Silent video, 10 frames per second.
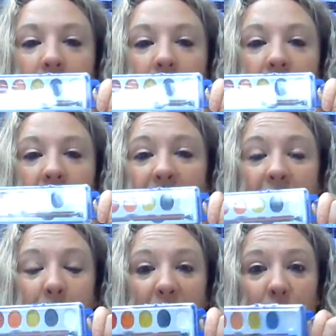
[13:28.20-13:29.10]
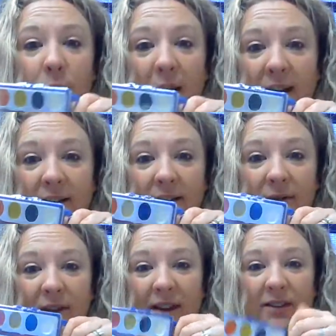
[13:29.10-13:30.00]
These can be rinsed.
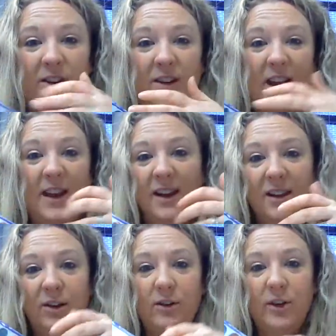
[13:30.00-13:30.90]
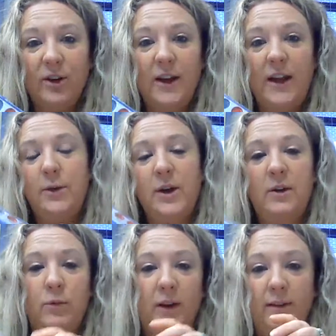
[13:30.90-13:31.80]
If they start getting a little dirty, you
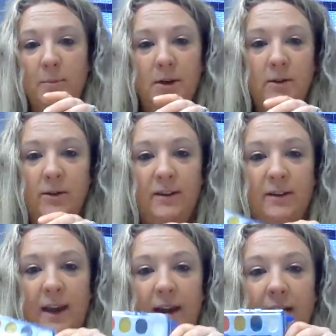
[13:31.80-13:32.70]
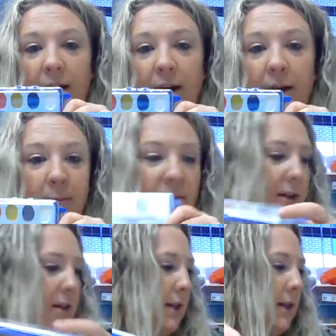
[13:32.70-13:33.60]
can rinse them under the sink to
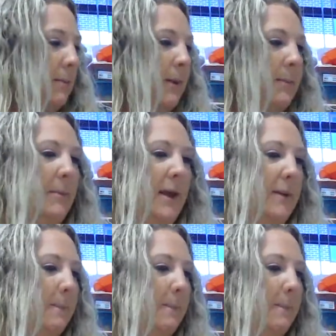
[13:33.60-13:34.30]
clean them up a bit.